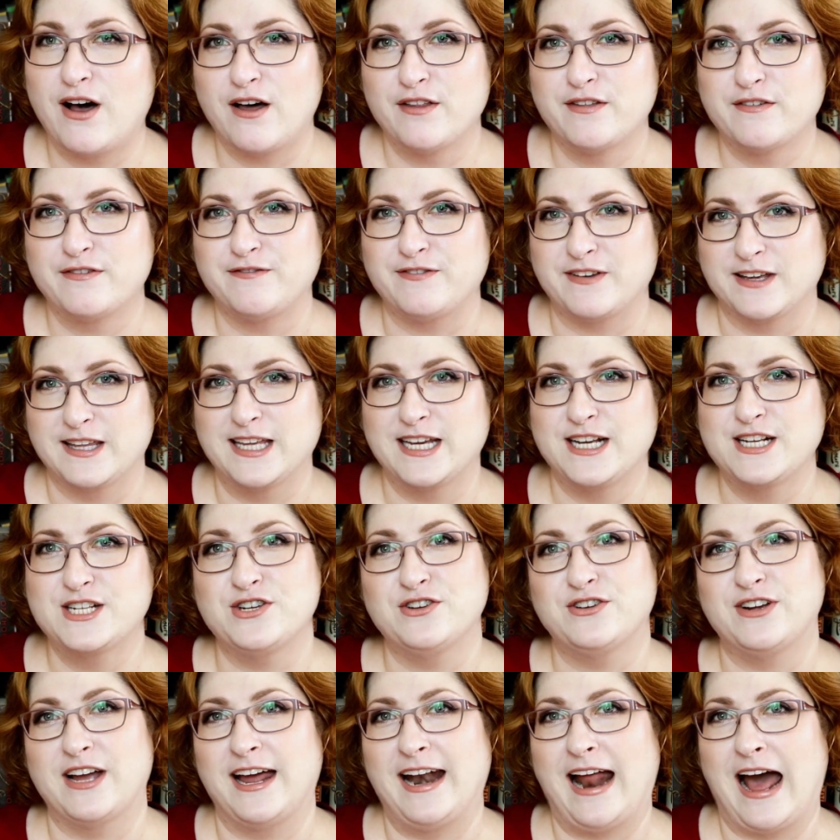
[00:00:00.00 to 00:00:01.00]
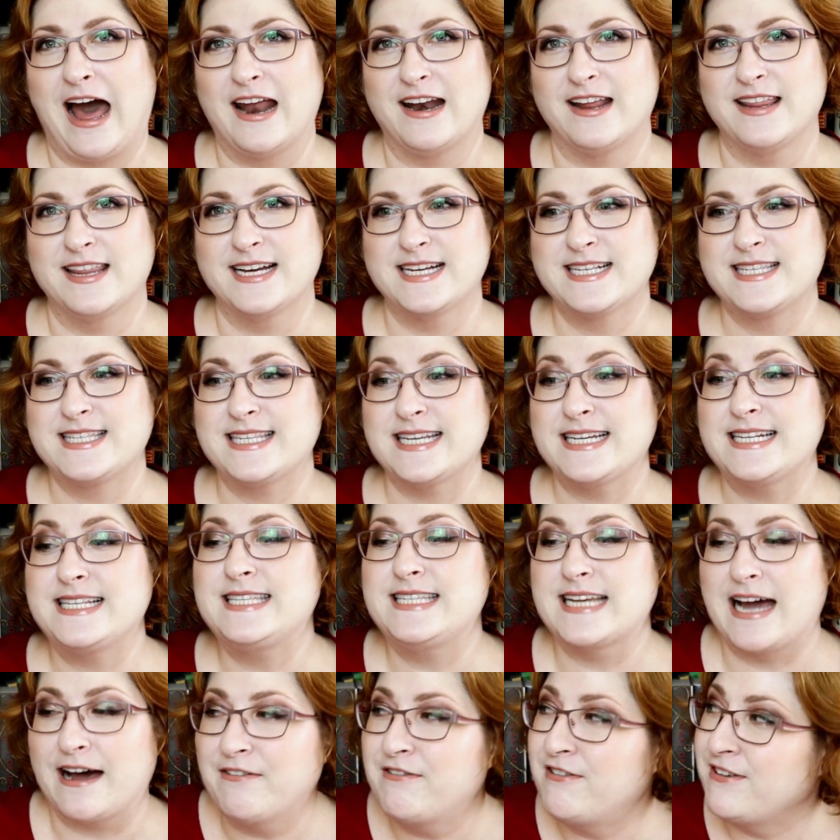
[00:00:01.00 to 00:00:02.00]
all the feelings you get out of this.
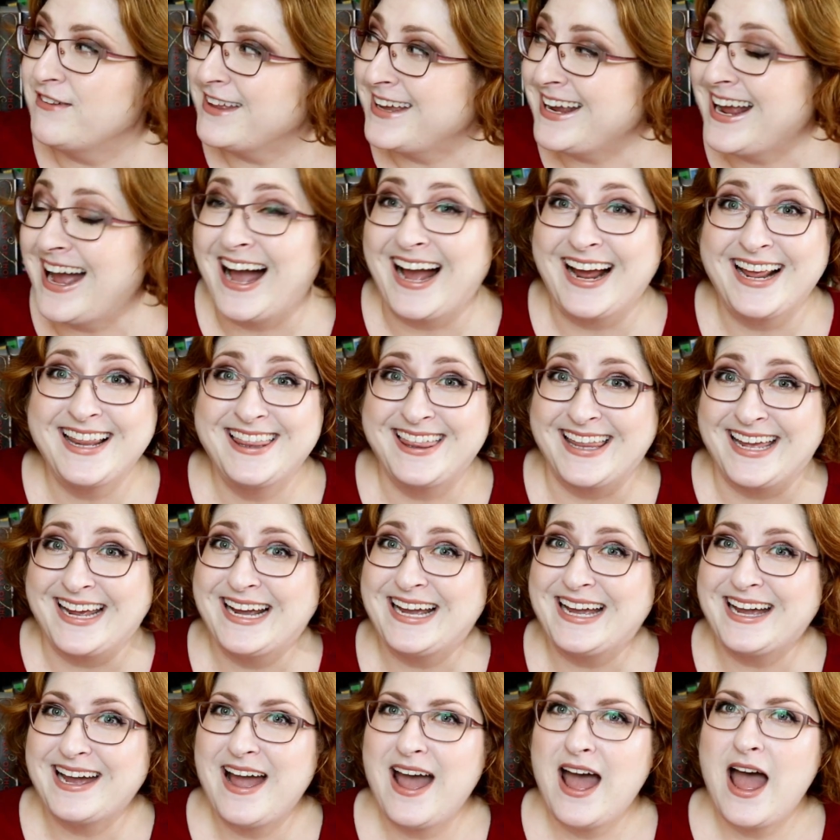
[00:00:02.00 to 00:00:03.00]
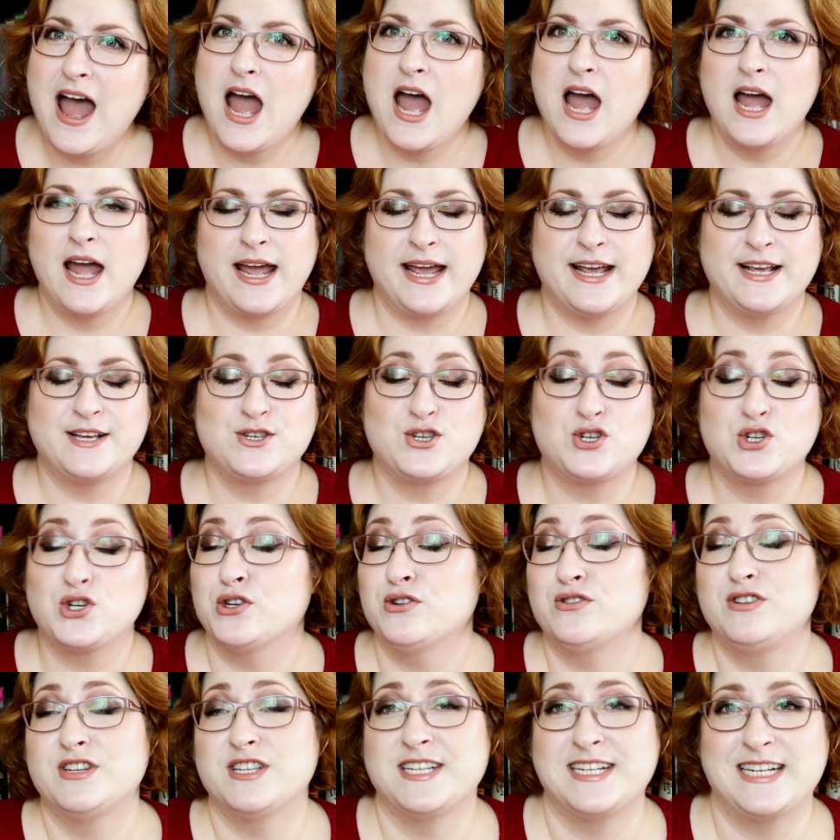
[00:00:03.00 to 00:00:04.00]
It definitely, I think, is
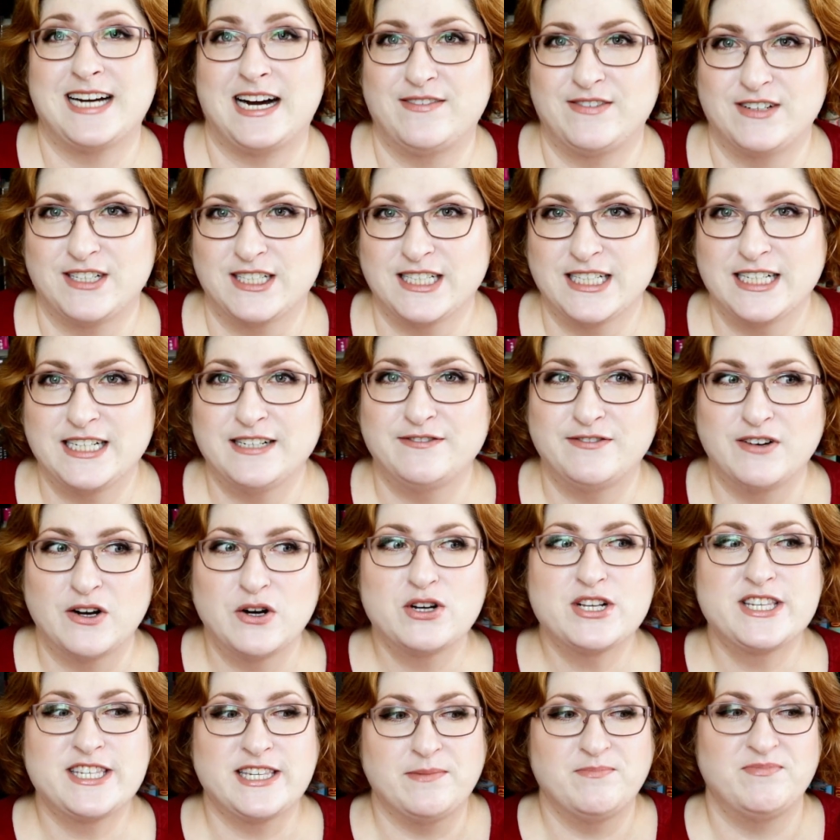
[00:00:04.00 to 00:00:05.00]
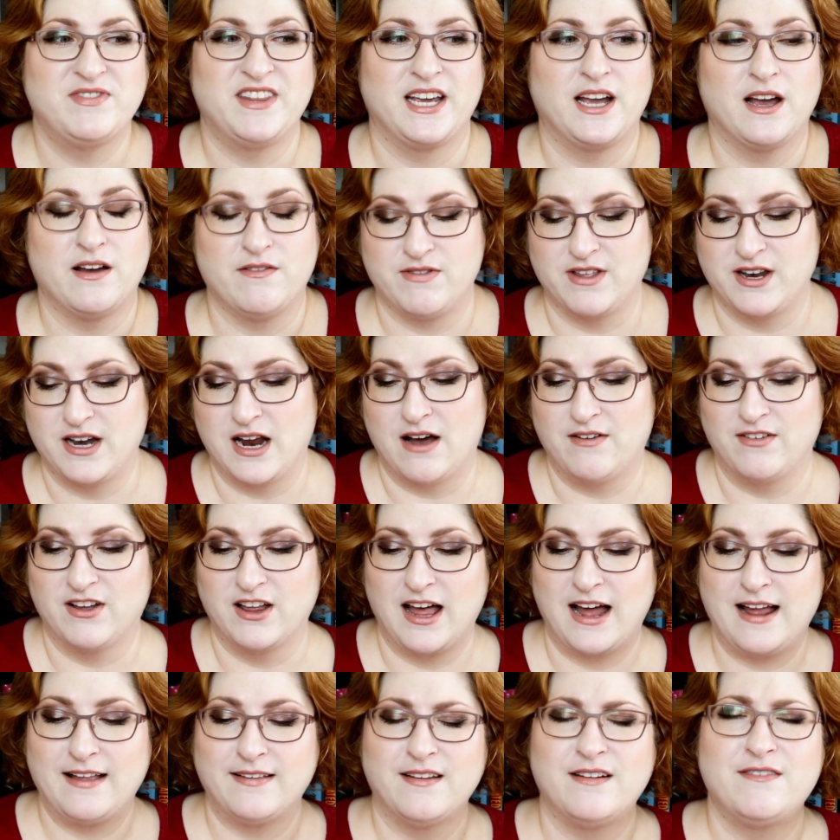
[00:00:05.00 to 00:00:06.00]
true to the novel, evokes something of the
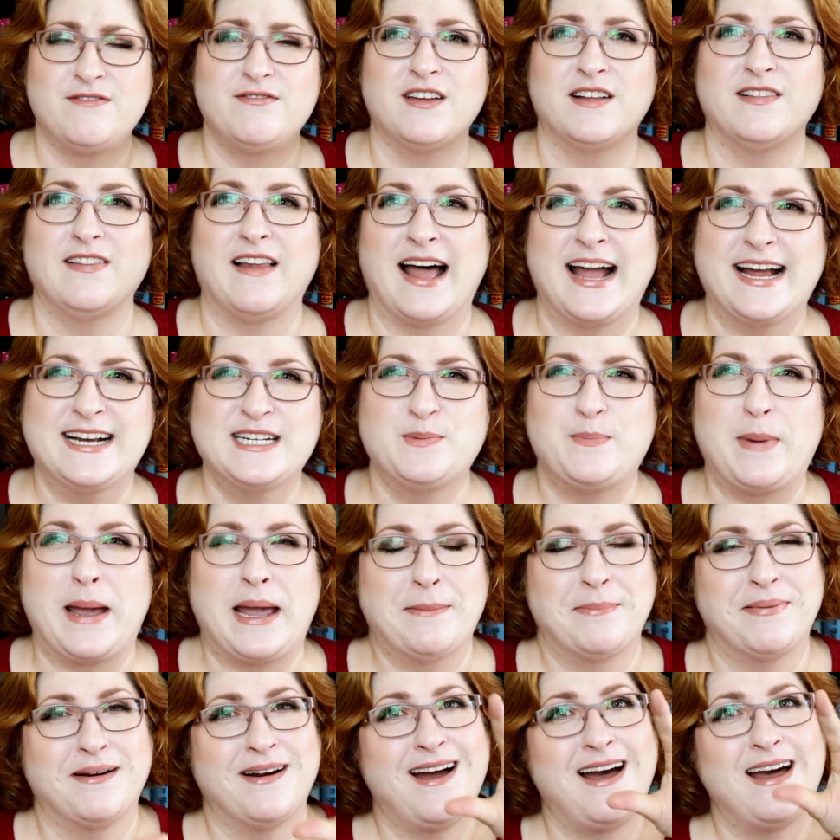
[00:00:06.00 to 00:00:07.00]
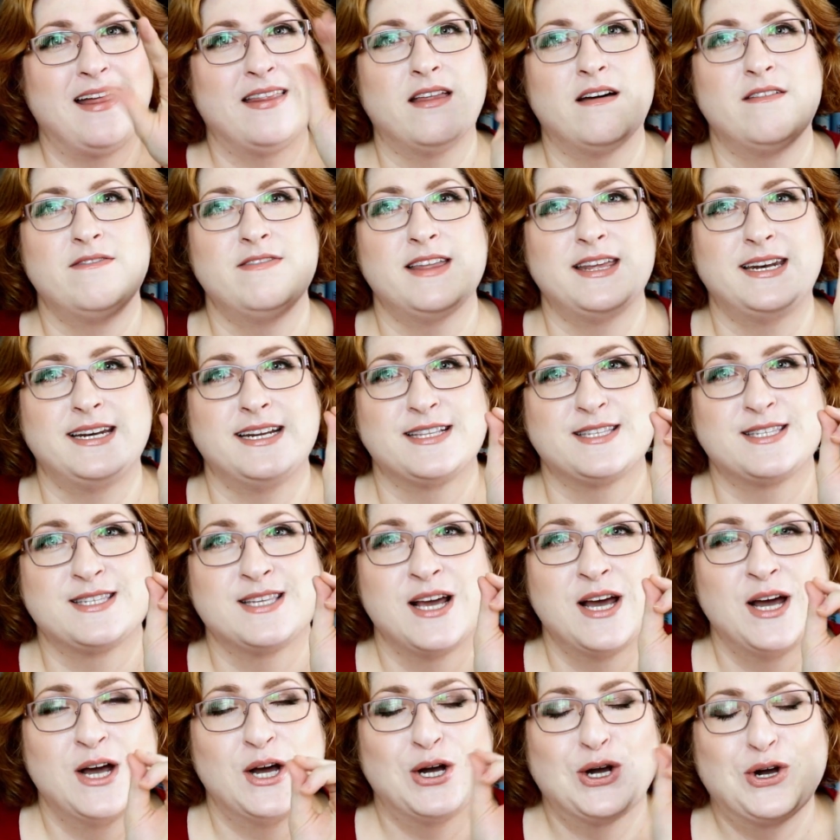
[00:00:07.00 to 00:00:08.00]
novel. I love the lined paper. I love that it's
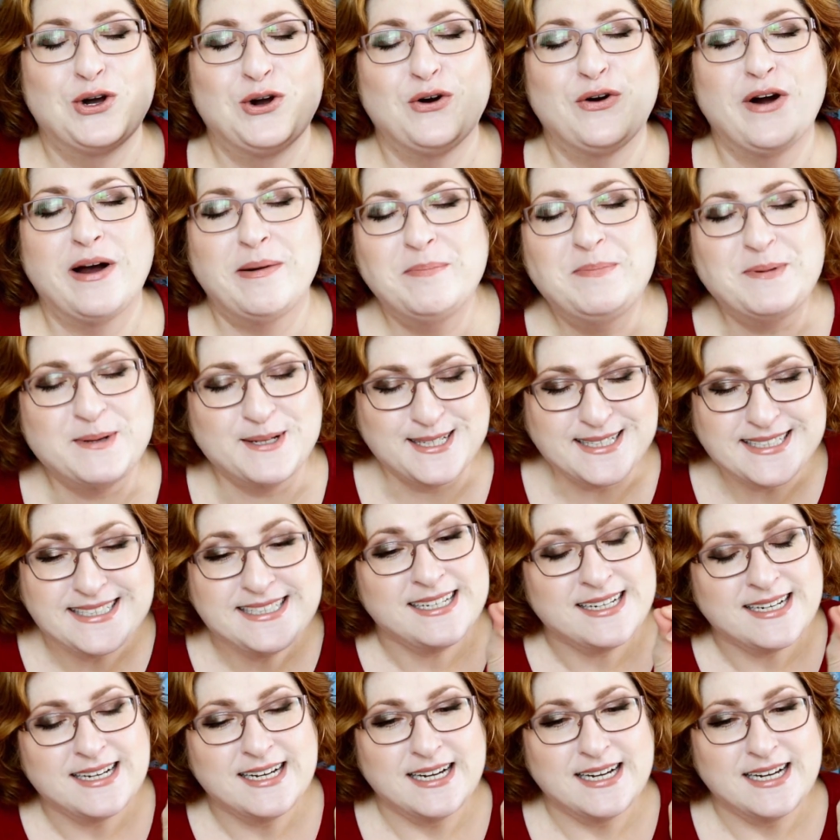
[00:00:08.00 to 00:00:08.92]
crumpled.